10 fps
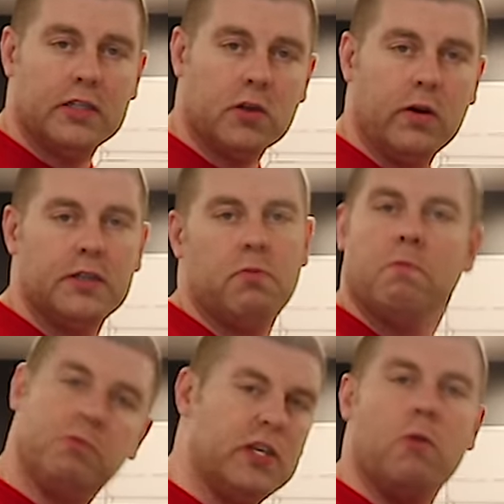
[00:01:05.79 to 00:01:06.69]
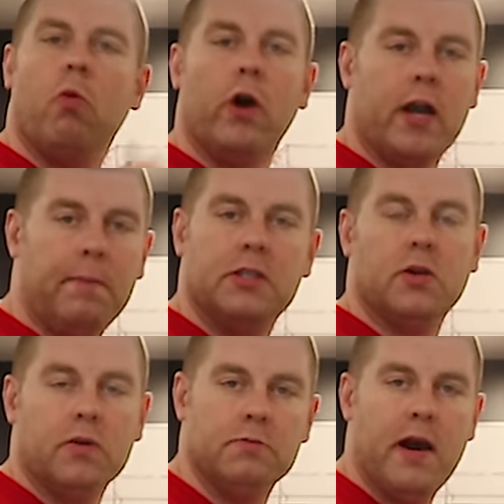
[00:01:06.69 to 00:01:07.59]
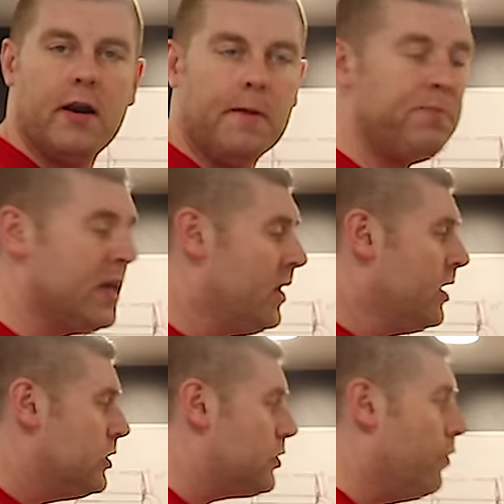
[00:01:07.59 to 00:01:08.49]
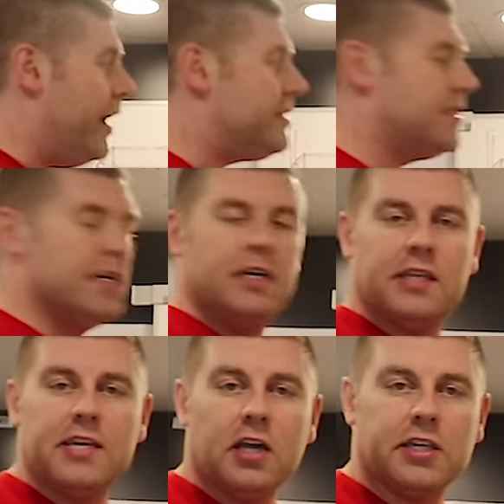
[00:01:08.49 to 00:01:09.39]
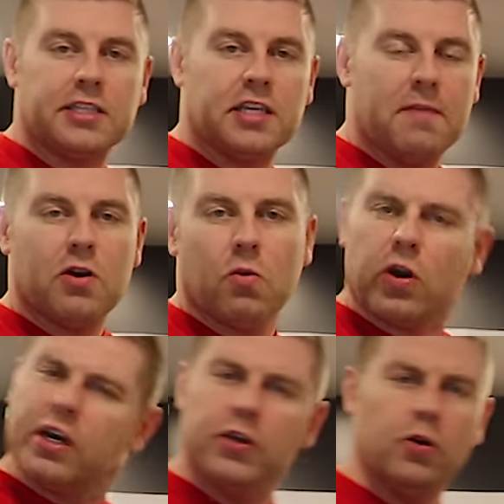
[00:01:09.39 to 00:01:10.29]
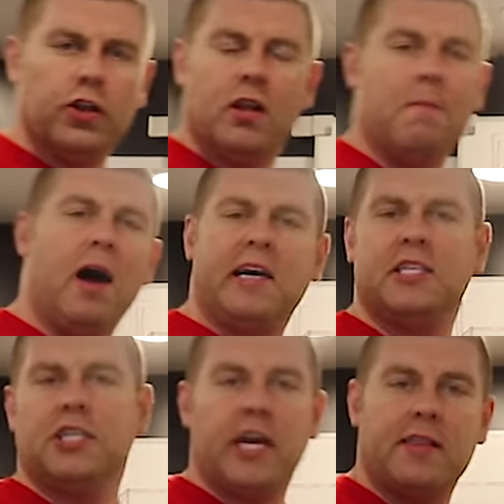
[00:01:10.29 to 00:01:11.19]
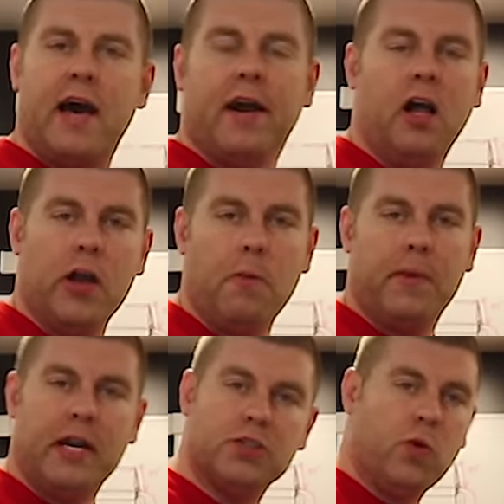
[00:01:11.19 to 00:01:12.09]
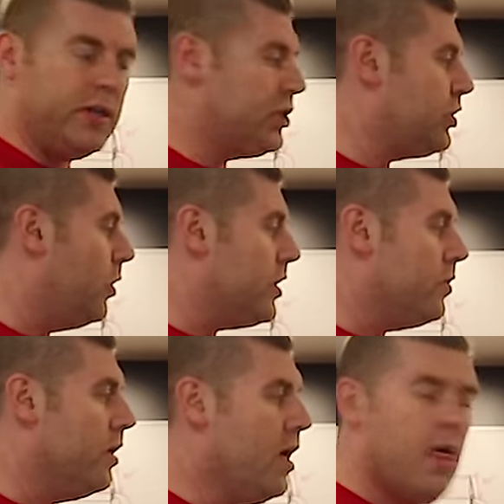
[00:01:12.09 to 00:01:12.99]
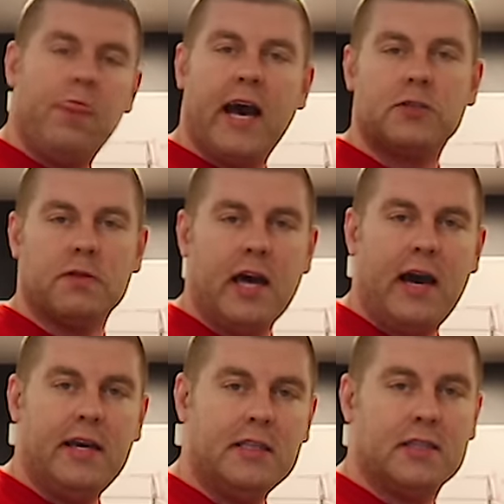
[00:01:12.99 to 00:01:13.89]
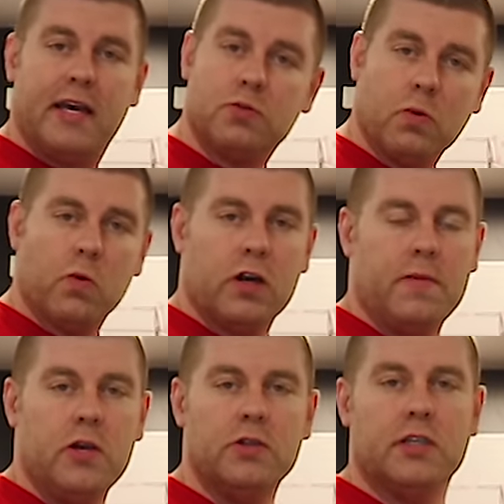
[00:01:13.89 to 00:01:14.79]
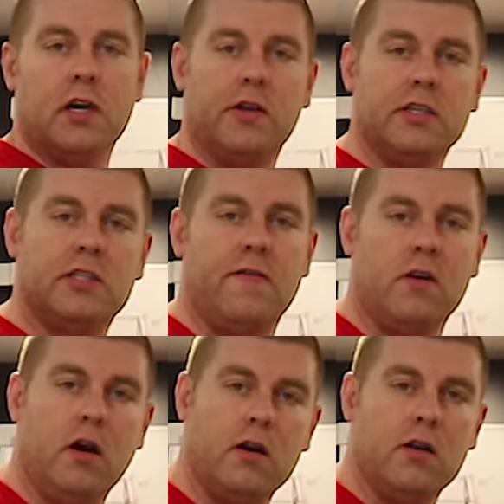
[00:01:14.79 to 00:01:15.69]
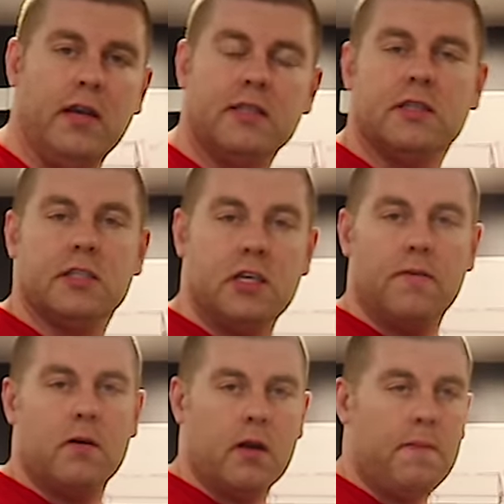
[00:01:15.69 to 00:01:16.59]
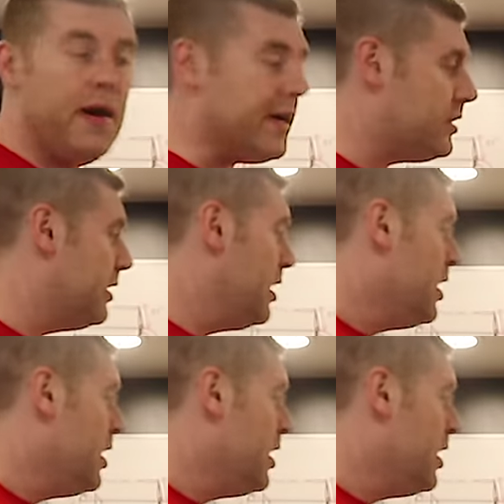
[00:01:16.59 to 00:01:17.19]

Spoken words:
It's always, say one up is always better. So that's the Deltec skimmer. We're gonna do a little unboxing, check that all out, but I just wanted to show you that's what that is, and that's what we're gonna be using on the 700, and that's the skimmer I picked.